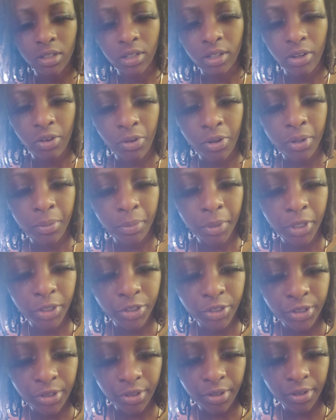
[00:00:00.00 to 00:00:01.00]
I want to make
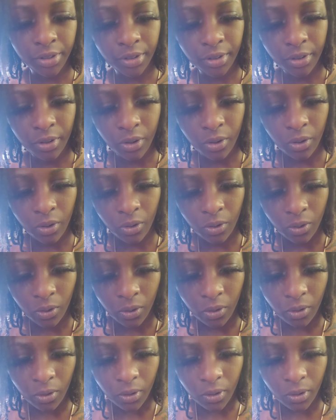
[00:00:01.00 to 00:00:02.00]
sure
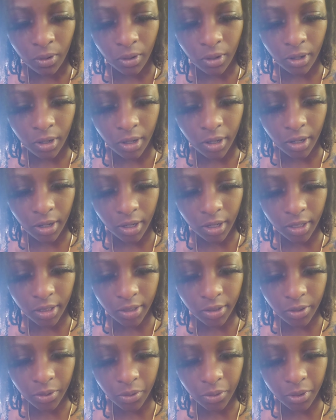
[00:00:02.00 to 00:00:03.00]
I
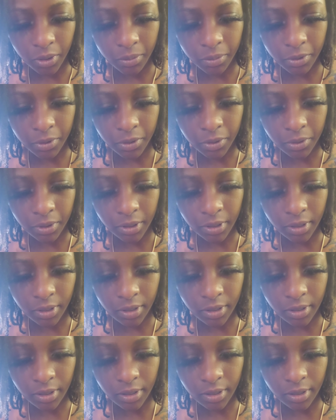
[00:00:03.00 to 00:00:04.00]
know what I'm doing.
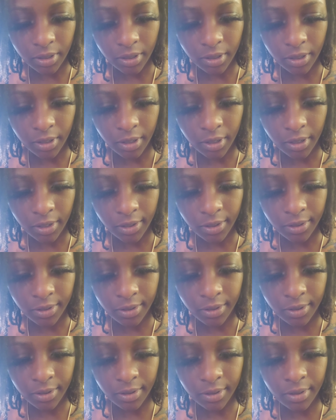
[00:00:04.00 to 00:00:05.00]
I don't
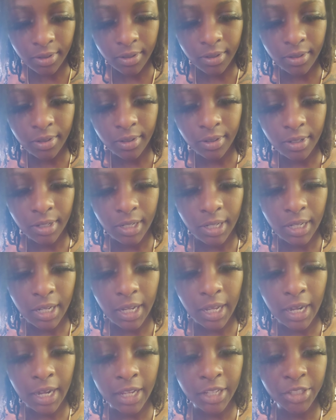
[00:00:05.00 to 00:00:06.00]
know.
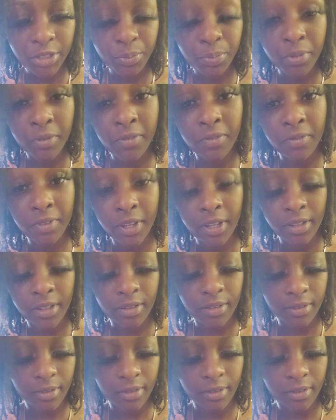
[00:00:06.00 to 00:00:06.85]
I like to perfect